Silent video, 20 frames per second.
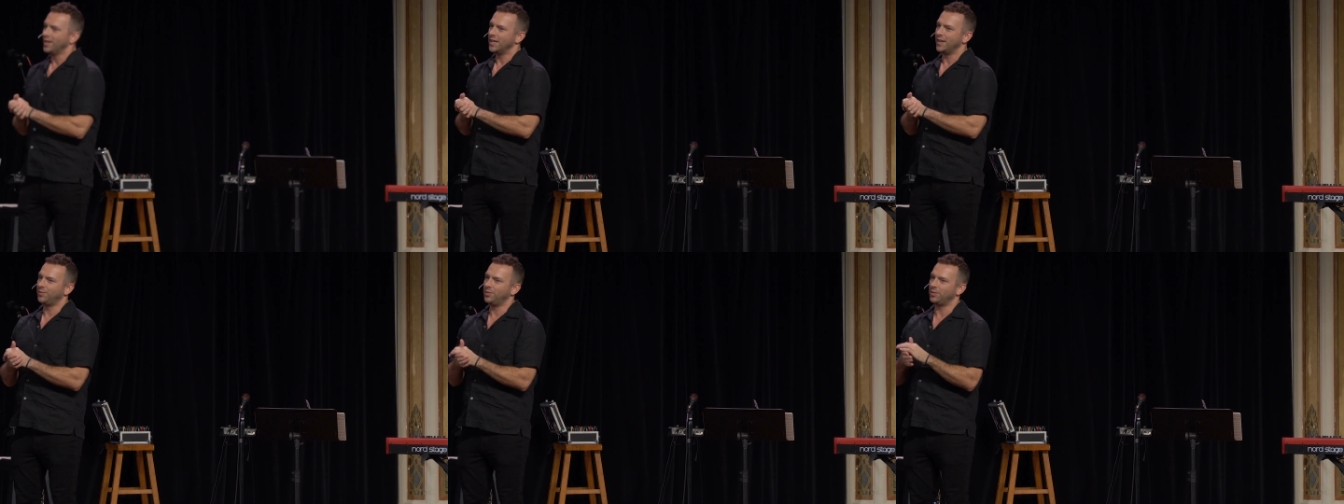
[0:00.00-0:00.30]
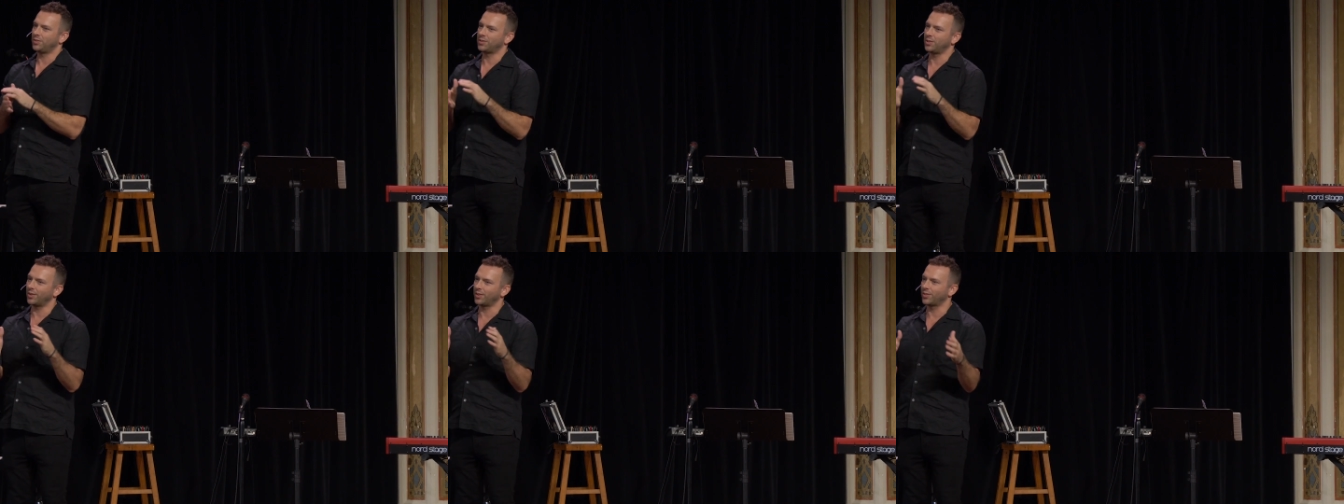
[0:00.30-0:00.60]
if
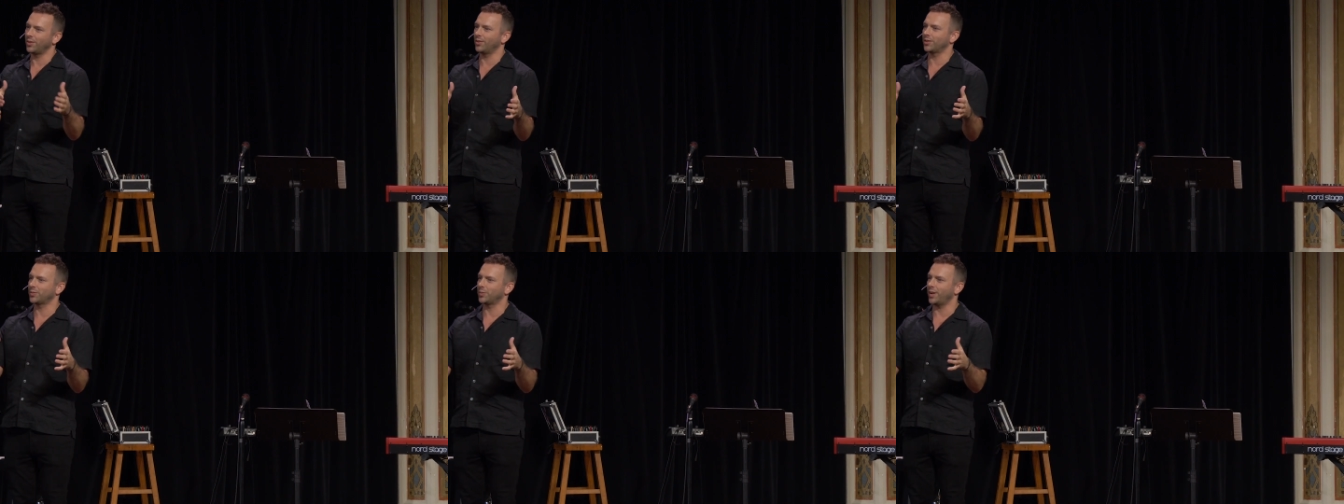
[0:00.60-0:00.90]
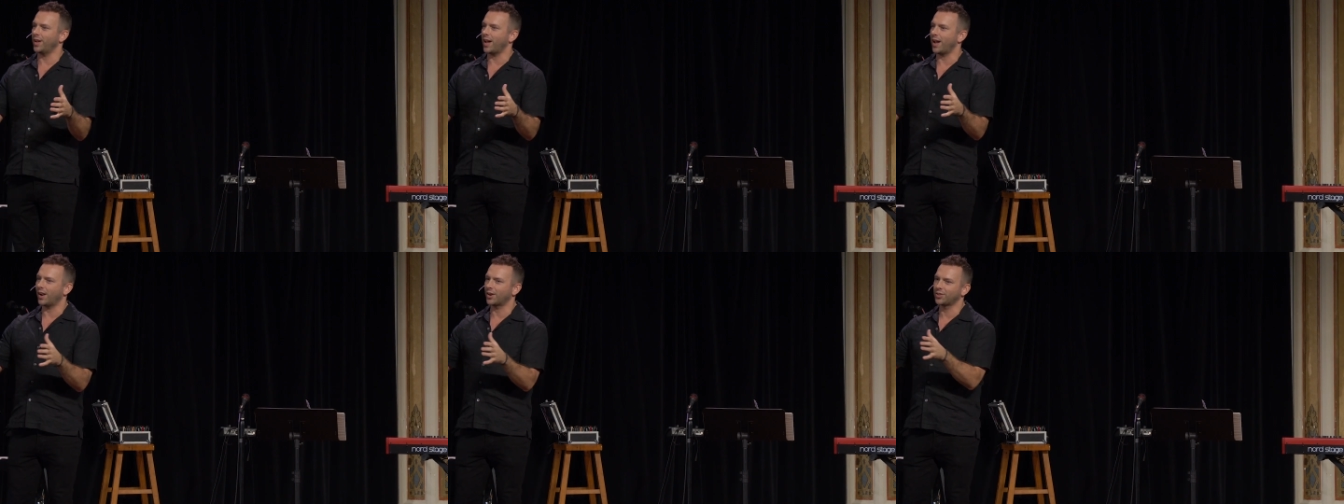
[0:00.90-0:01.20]
you took those
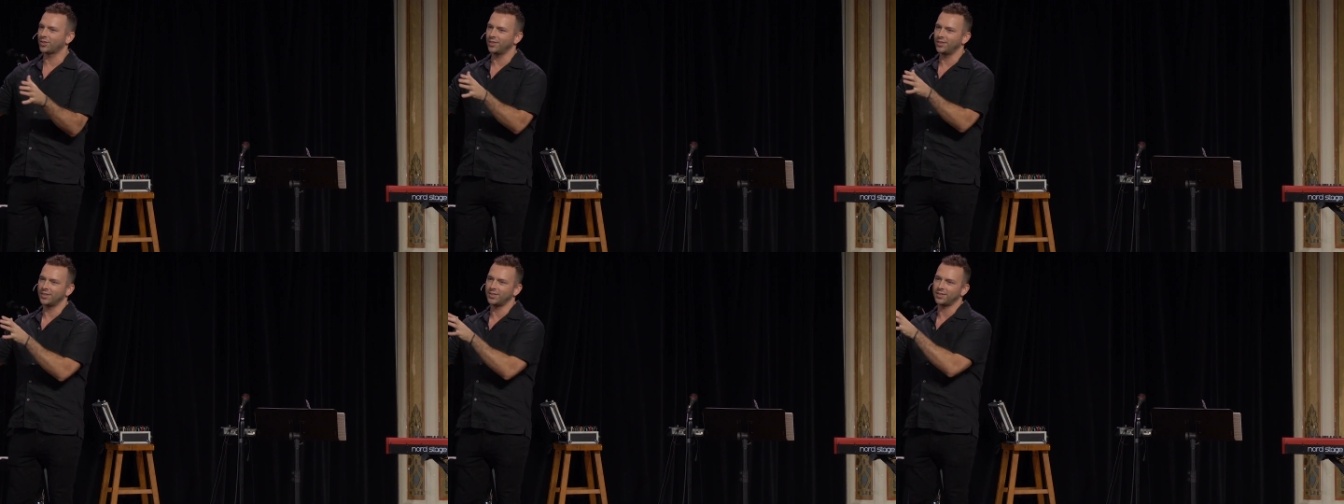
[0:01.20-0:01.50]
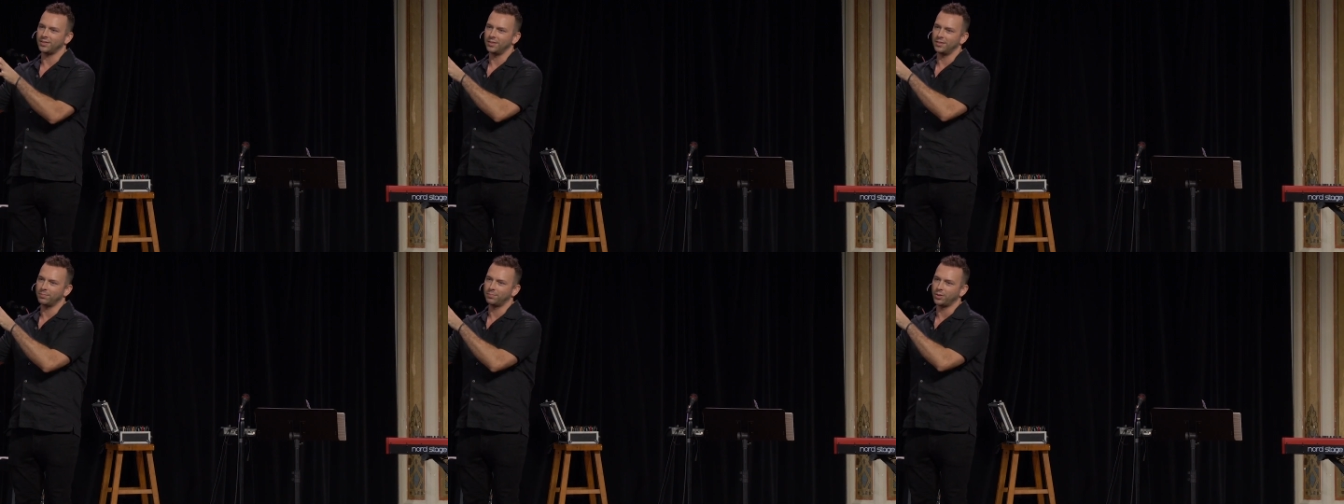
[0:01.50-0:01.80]

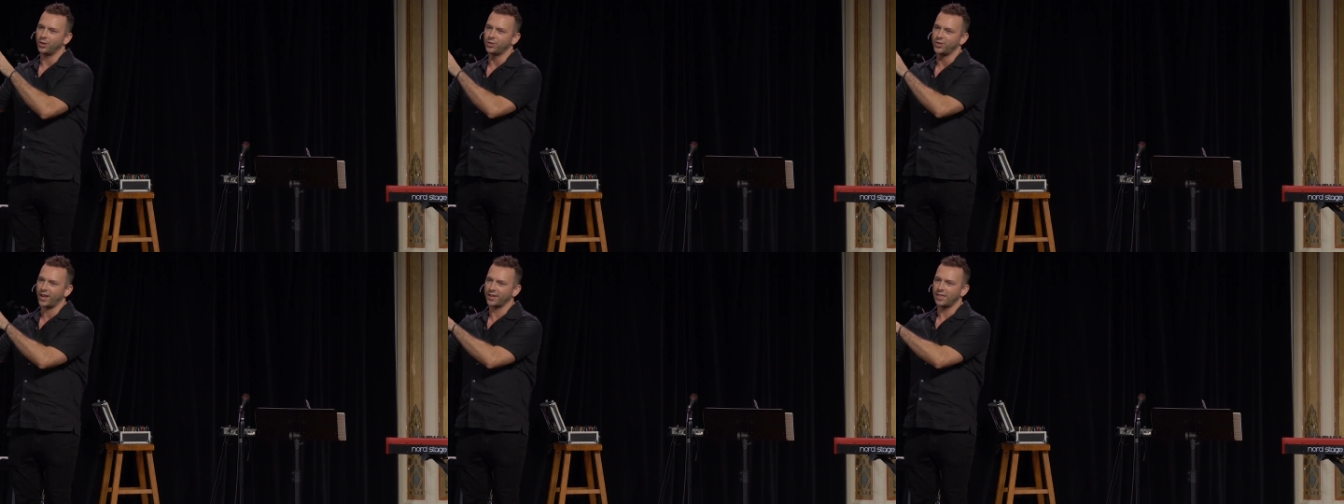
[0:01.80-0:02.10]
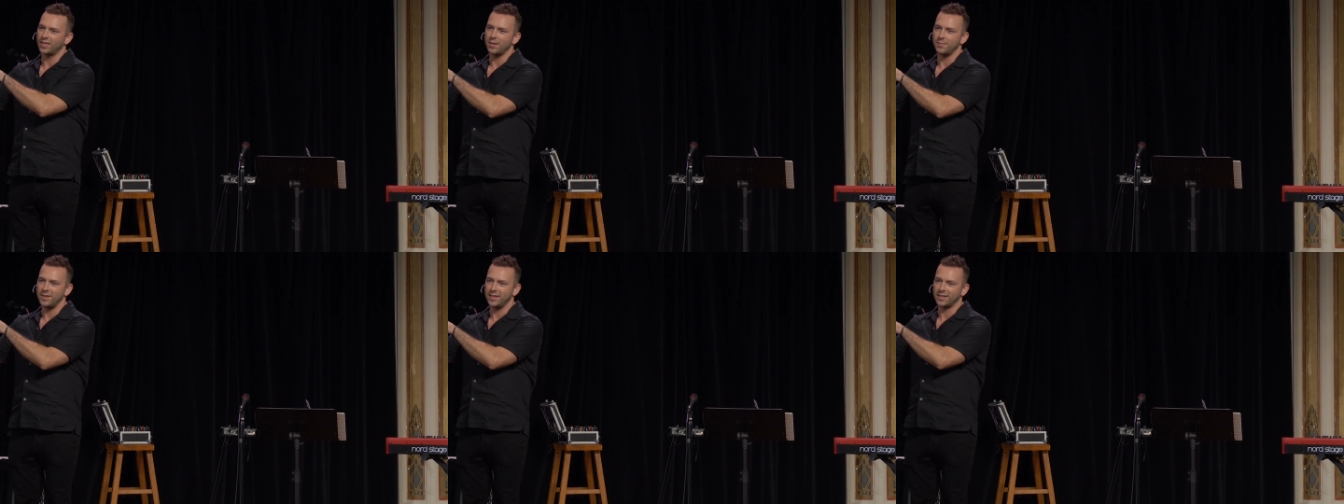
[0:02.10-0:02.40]
reactions and
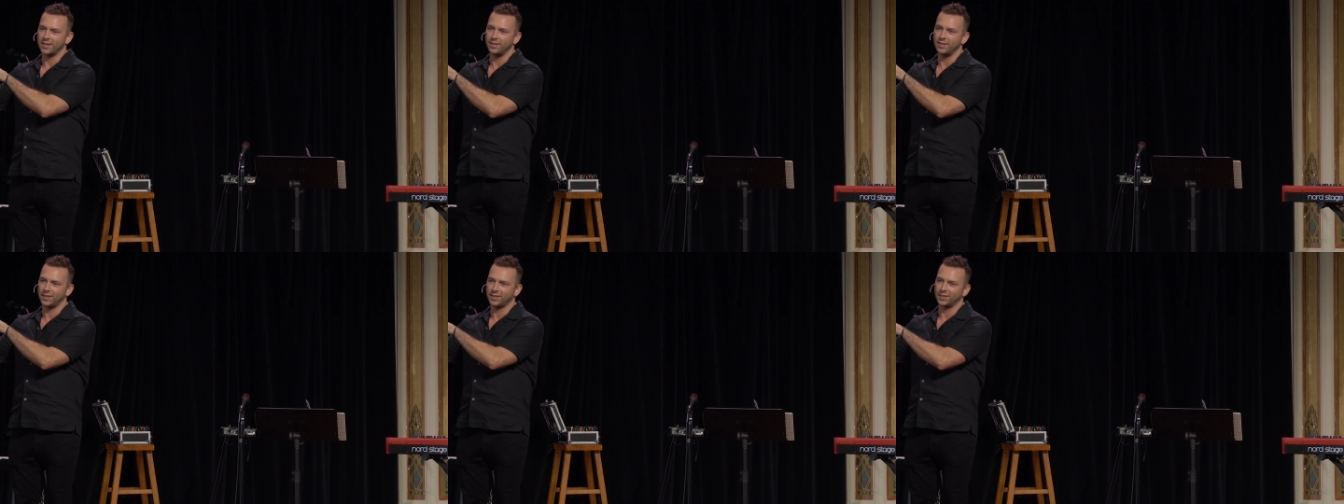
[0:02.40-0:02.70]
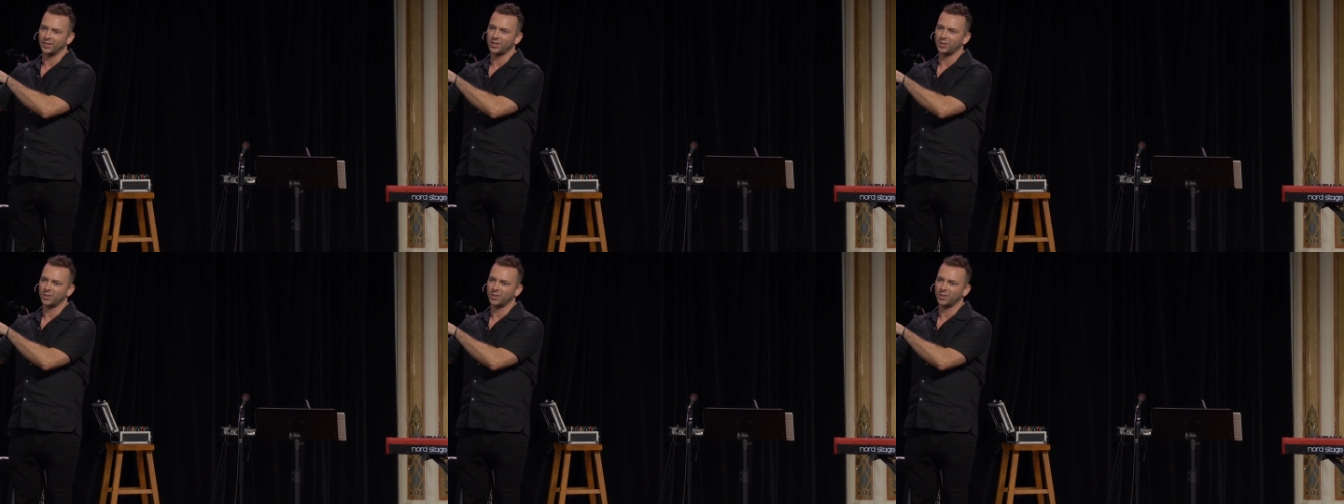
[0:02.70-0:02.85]
projected them into this